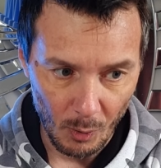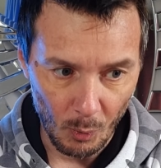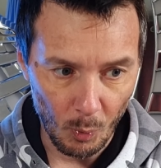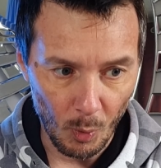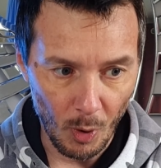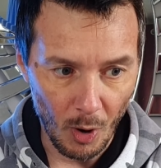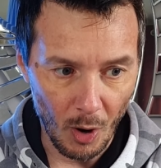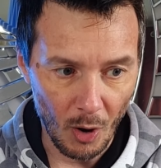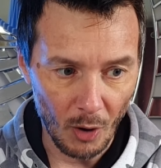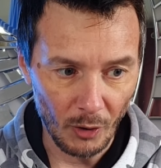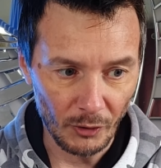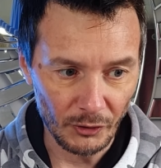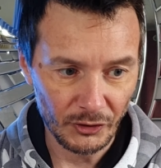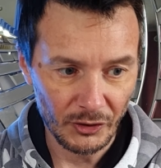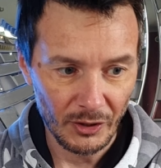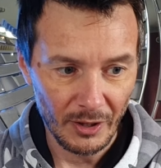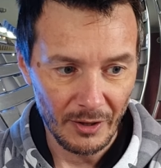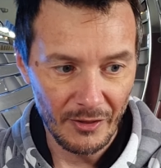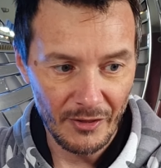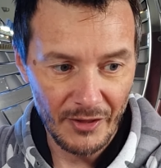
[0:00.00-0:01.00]

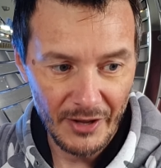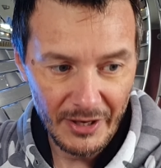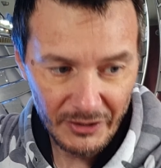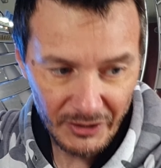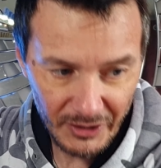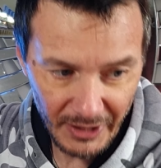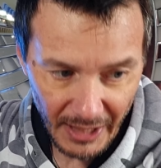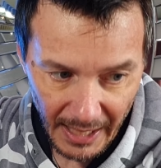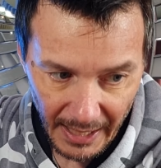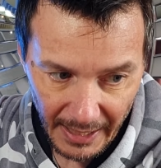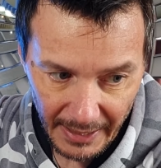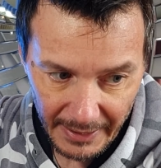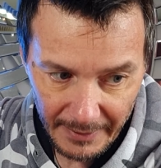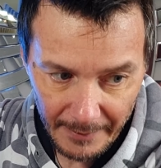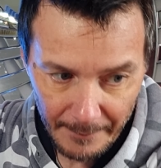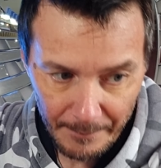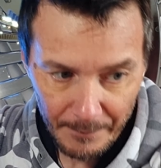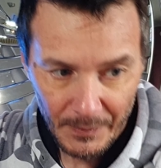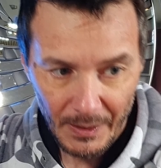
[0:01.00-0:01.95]
was this guy.